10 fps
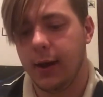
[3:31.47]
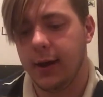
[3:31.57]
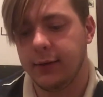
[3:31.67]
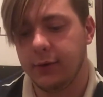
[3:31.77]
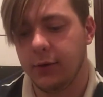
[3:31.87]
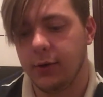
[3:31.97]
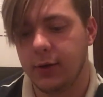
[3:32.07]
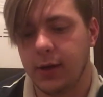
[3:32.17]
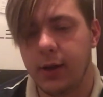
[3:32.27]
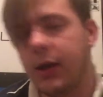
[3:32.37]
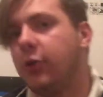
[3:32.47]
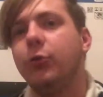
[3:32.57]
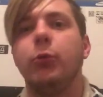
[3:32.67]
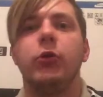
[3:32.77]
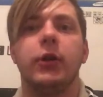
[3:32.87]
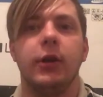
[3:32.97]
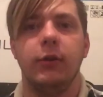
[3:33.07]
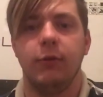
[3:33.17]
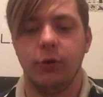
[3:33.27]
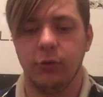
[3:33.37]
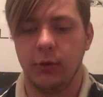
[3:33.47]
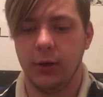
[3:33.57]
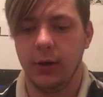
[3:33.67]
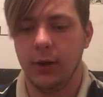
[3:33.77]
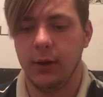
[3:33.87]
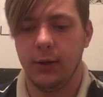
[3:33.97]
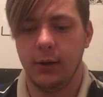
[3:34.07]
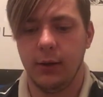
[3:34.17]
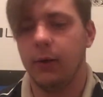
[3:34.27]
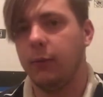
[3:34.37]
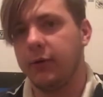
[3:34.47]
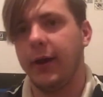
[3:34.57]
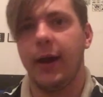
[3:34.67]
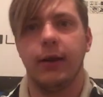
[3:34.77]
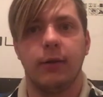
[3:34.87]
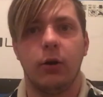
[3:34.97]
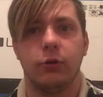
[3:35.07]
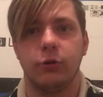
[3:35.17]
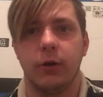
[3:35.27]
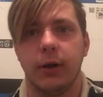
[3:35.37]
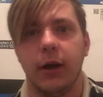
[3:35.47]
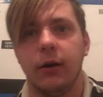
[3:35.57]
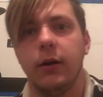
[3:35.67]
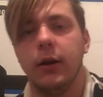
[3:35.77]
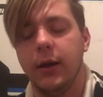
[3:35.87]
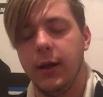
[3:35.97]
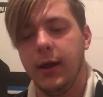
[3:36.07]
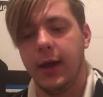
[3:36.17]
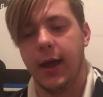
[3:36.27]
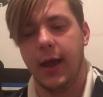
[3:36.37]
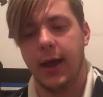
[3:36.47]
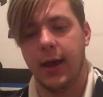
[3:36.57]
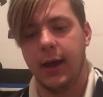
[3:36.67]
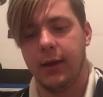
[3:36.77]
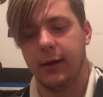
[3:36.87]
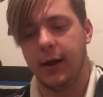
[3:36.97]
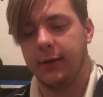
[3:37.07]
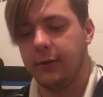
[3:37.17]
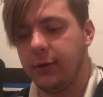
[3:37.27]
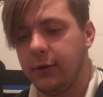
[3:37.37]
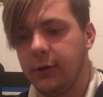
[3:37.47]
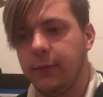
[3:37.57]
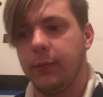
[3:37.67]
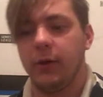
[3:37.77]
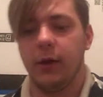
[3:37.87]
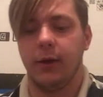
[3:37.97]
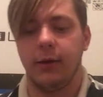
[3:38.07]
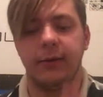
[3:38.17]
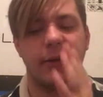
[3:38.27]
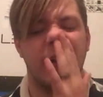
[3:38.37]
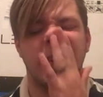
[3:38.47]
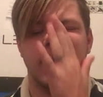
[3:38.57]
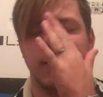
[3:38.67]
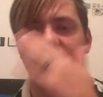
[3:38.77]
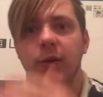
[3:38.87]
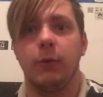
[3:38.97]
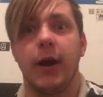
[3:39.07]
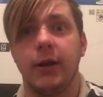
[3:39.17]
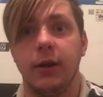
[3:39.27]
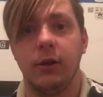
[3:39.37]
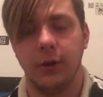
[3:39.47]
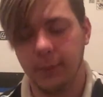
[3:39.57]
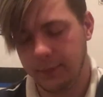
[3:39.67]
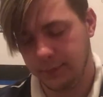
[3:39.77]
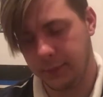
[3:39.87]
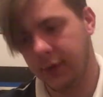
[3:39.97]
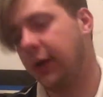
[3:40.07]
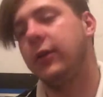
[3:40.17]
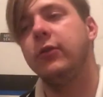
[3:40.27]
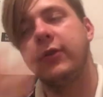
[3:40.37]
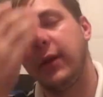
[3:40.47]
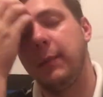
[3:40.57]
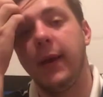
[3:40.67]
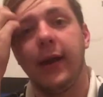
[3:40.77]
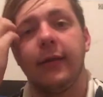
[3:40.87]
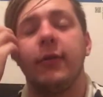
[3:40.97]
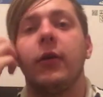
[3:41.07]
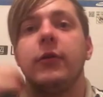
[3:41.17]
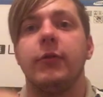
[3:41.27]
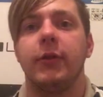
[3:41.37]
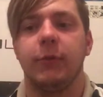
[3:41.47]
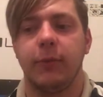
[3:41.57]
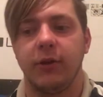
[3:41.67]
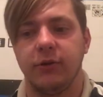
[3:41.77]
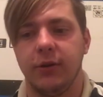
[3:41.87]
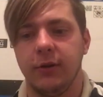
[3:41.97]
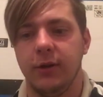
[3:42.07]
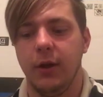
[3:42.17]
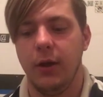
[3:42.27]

I took each board individually once I had it all drawn out, and I took let's say I took the right ear. I used a bandsaw for this project.